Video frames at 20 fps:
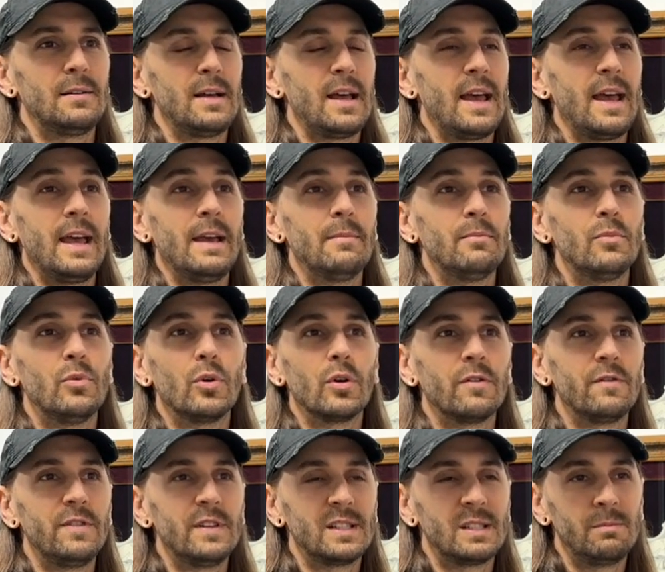
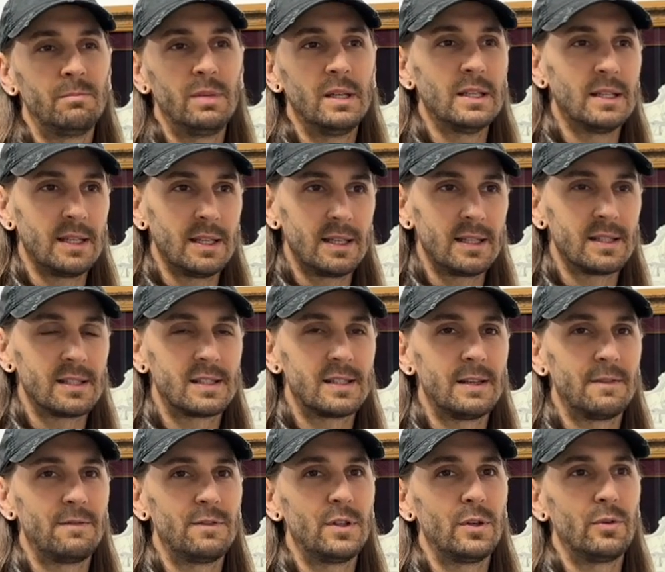amorphous beings
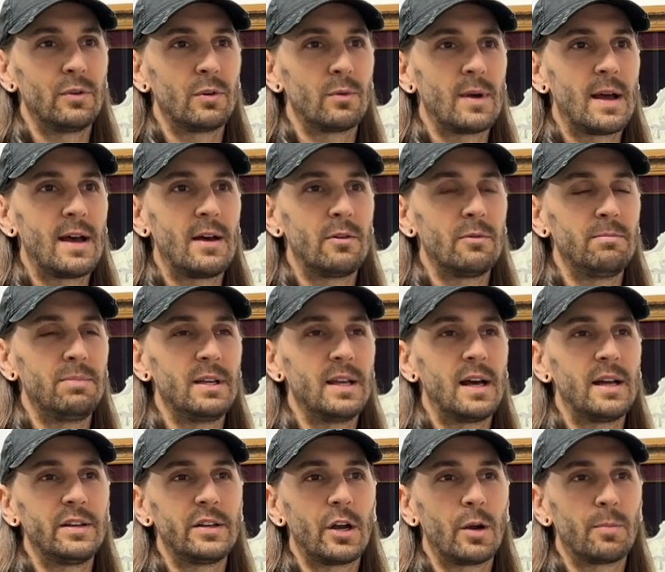that float around
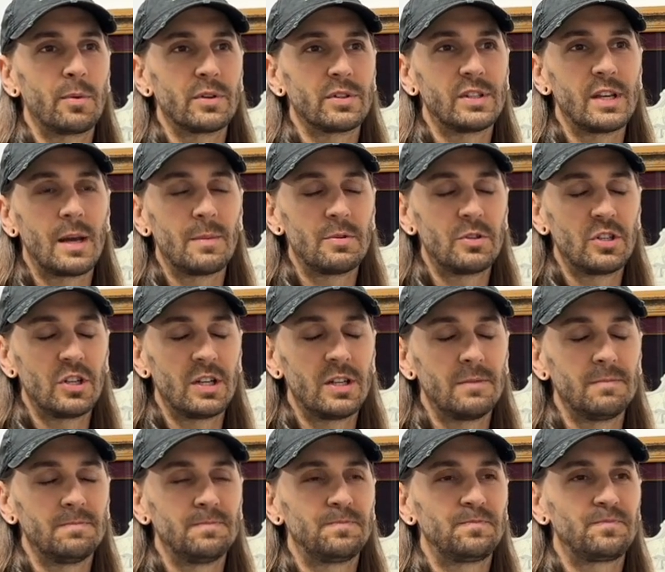beyond our perception?